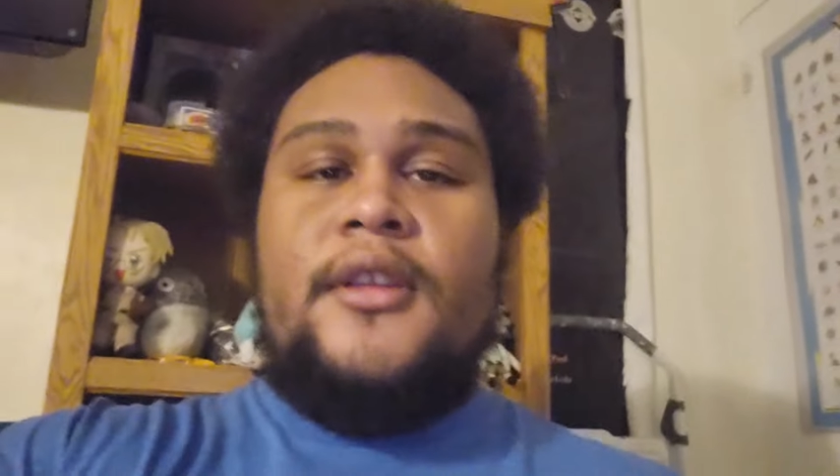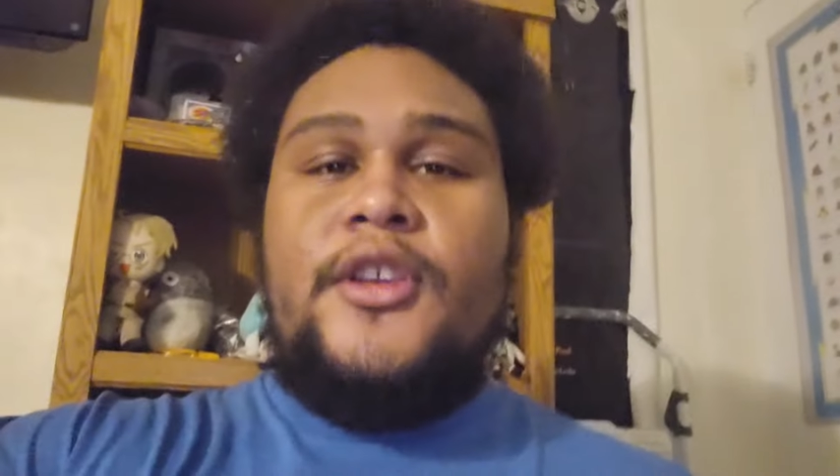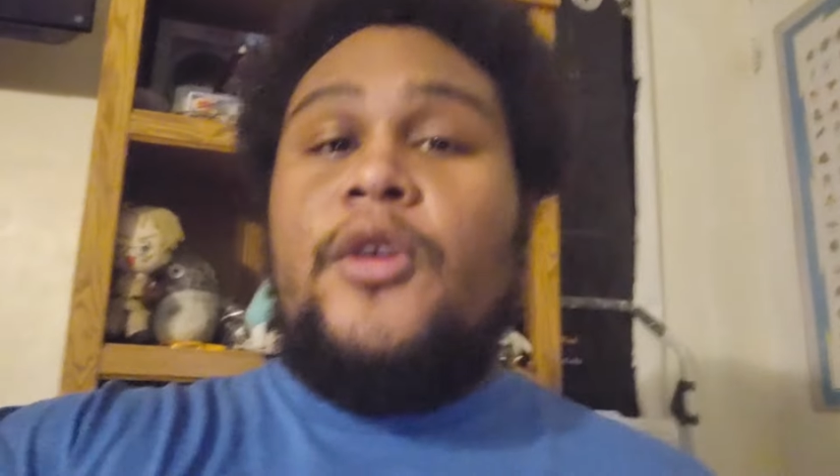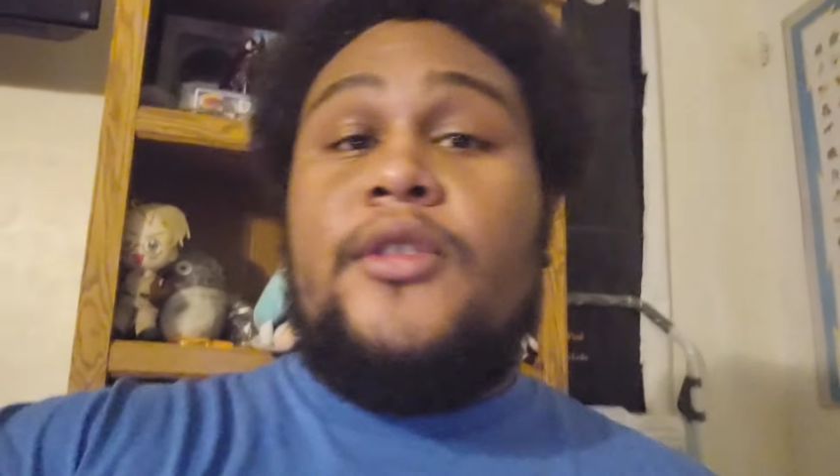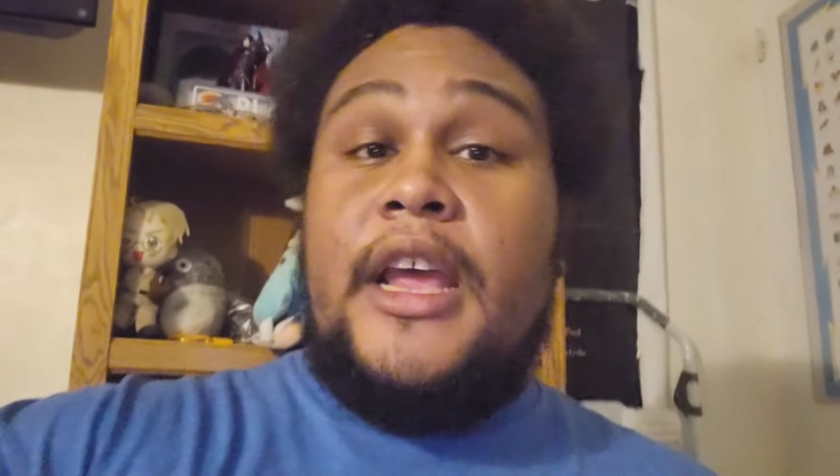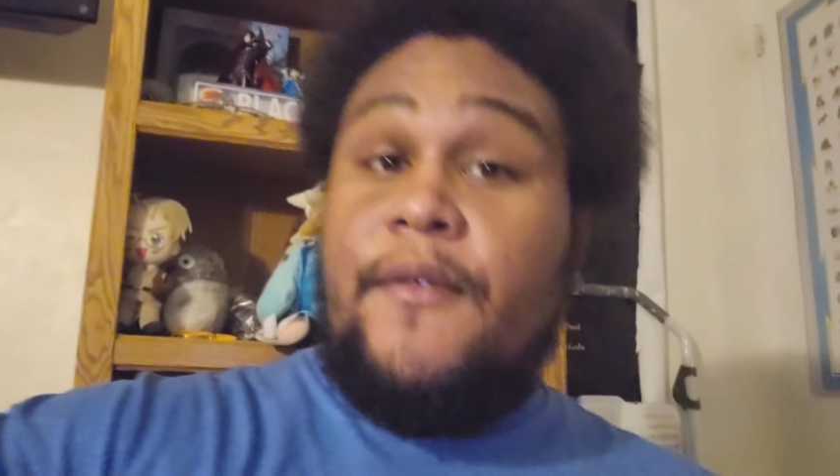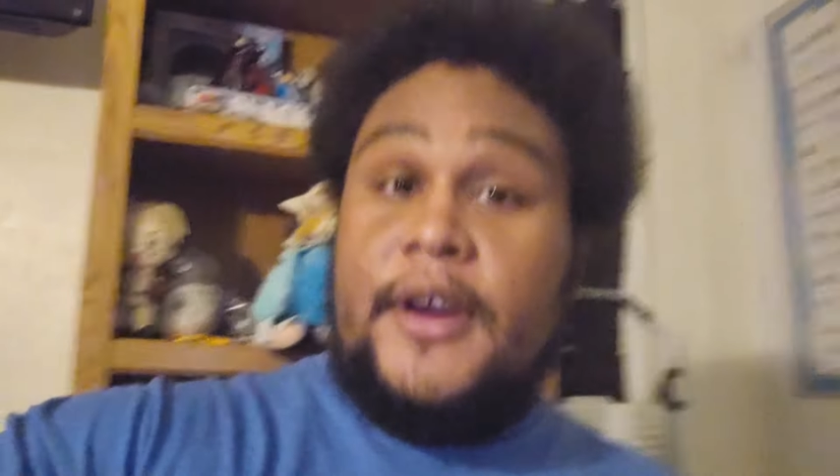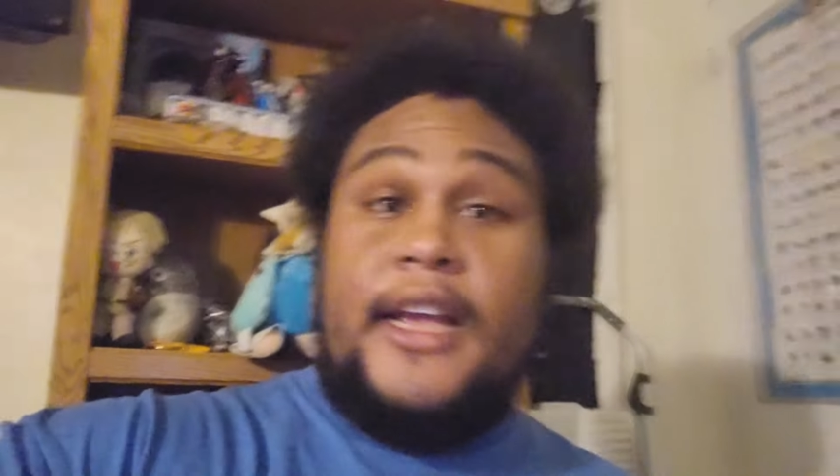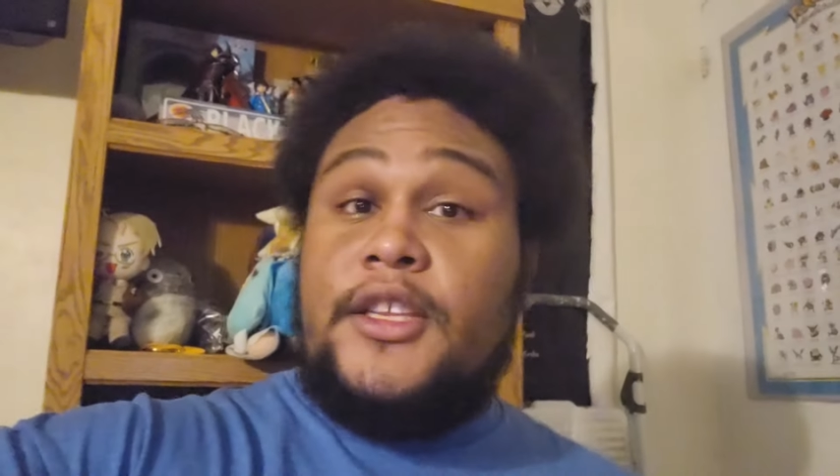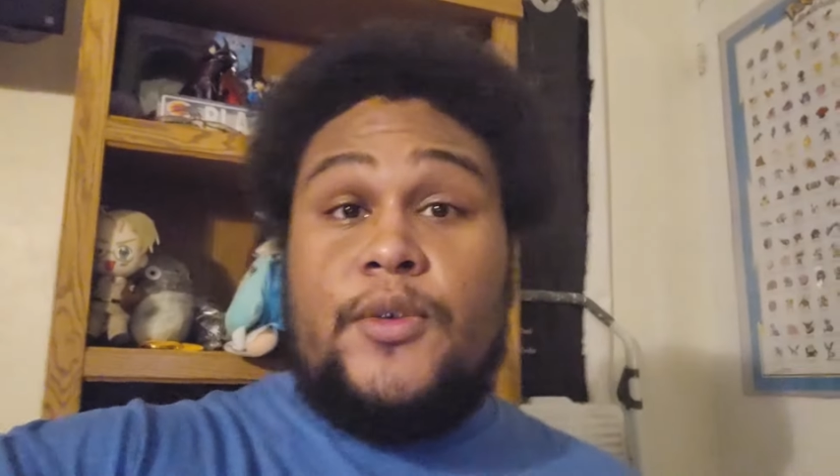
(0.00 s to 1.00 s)
You'll
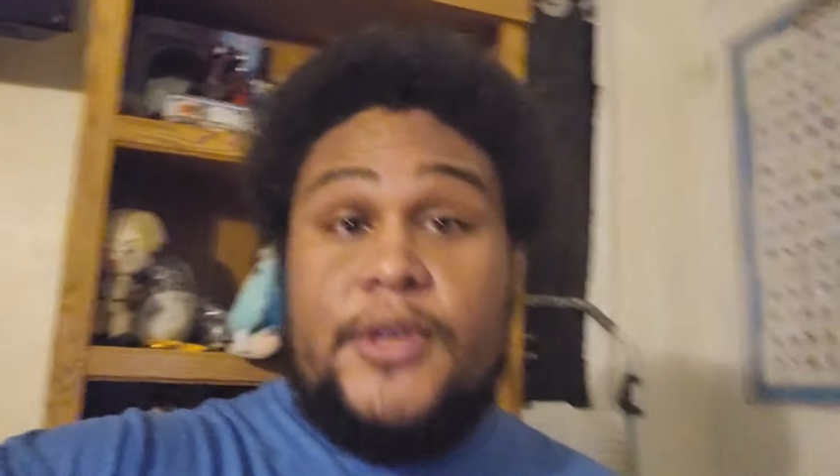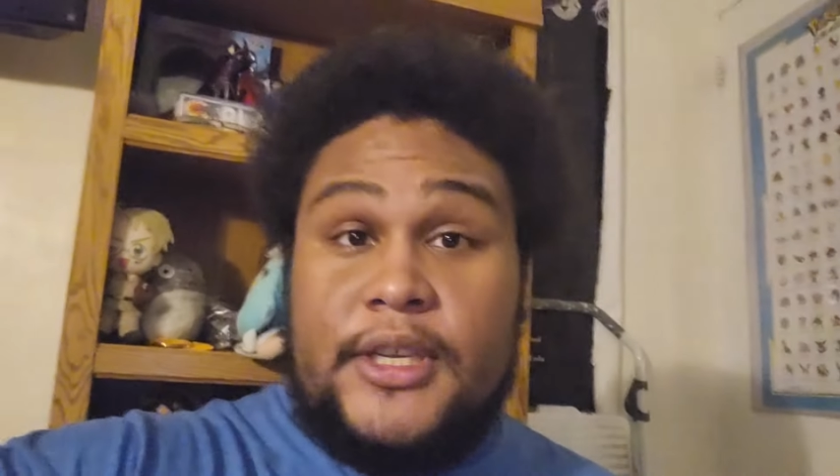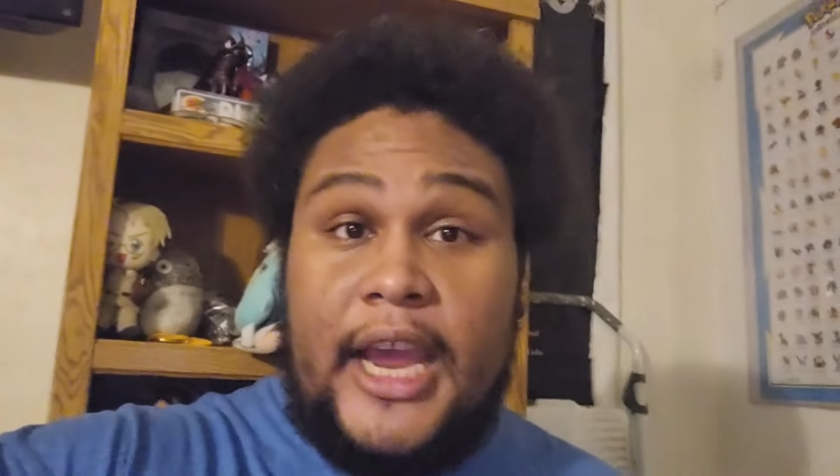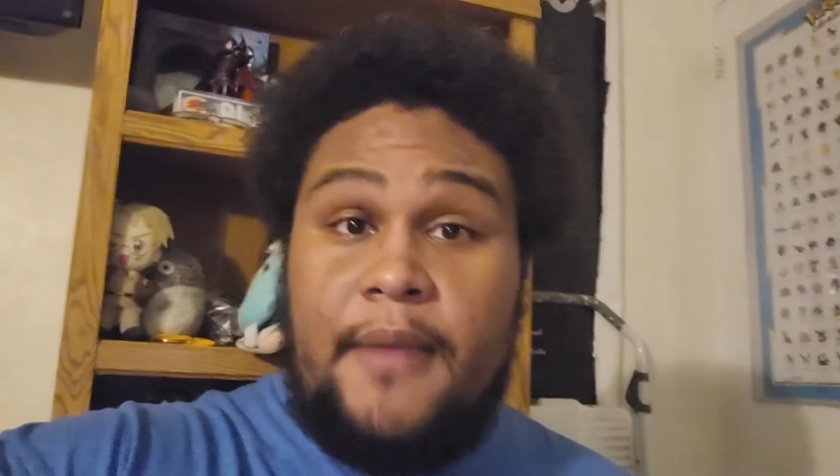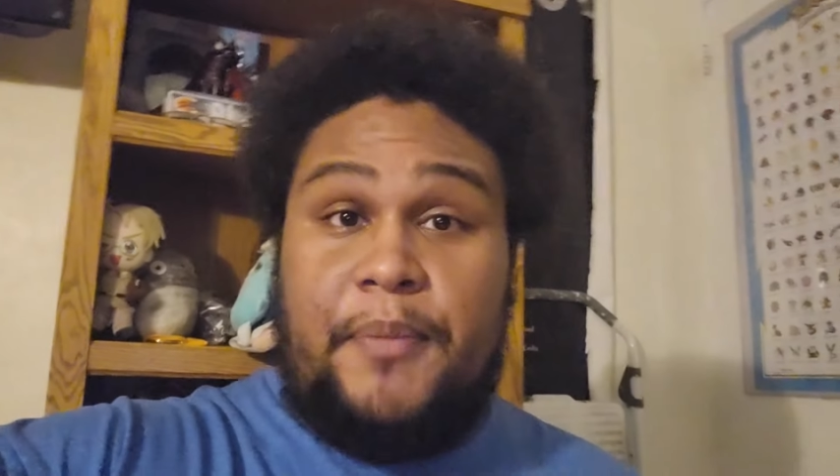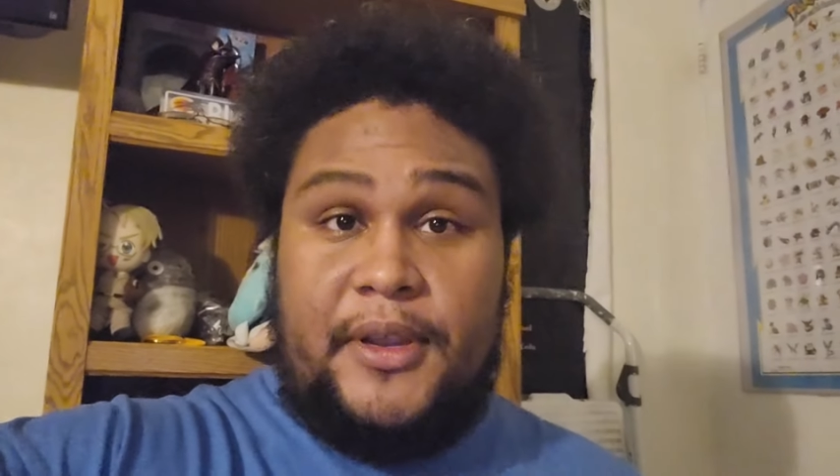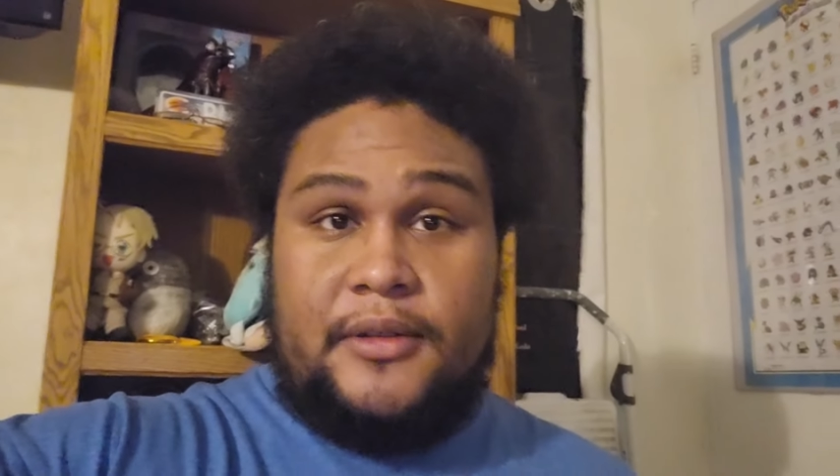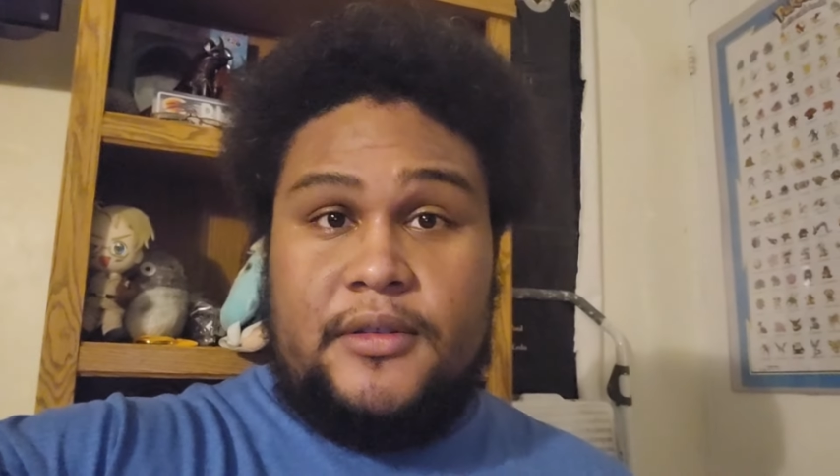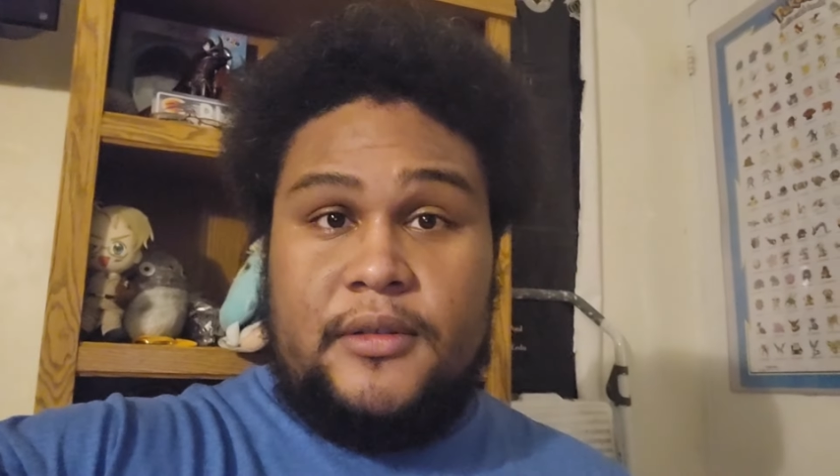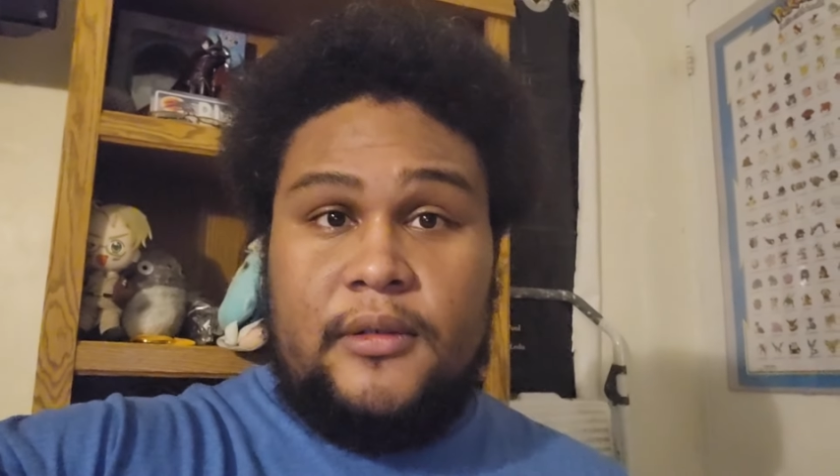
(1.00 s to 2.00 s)
never get to escape
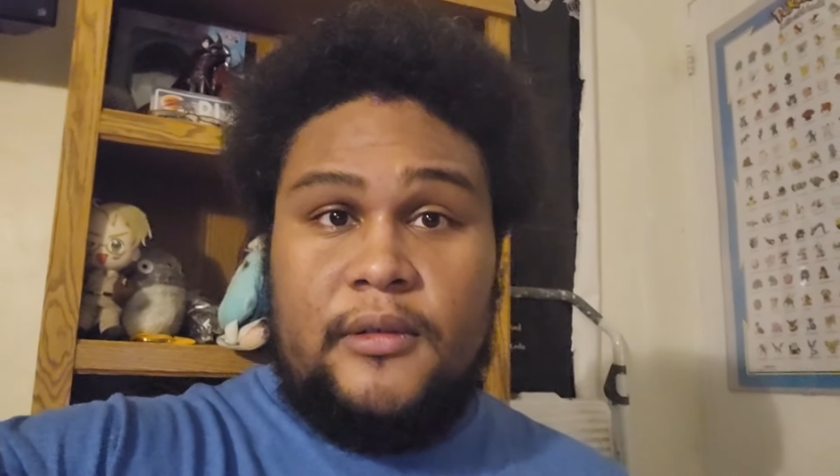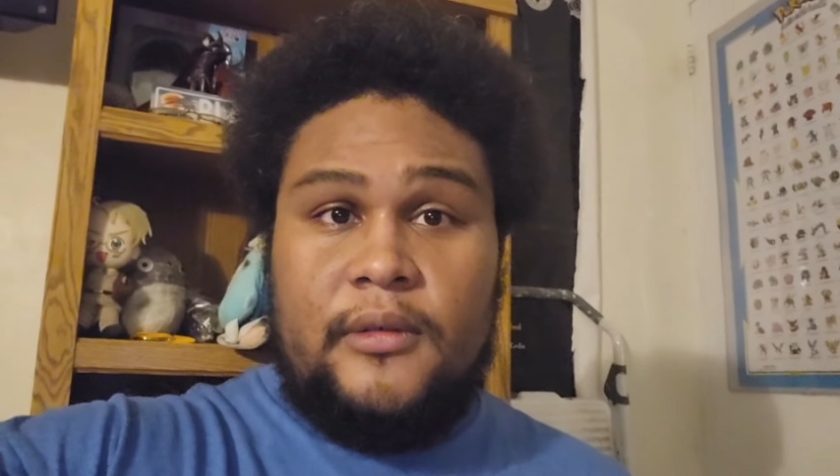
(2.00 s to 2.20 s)
it.